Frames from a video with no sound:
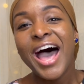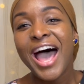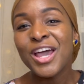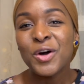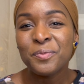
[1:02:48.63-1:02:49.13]

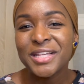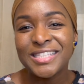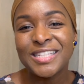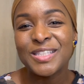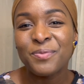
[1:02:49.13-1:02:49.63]
I hope
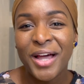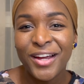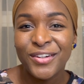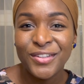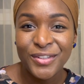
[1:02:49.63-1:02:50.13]
it's
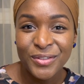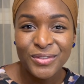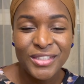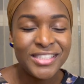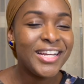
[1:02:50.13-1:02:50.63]
inspired you
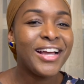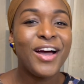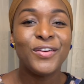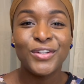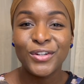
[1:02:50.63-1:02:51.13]
to check
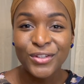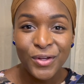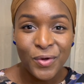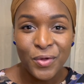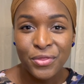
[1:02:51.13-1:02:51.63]
out your
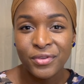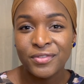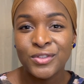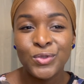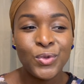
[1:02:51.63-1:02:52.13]
local thrift
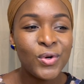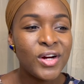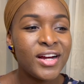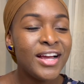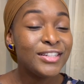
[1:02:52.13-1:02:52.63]
store,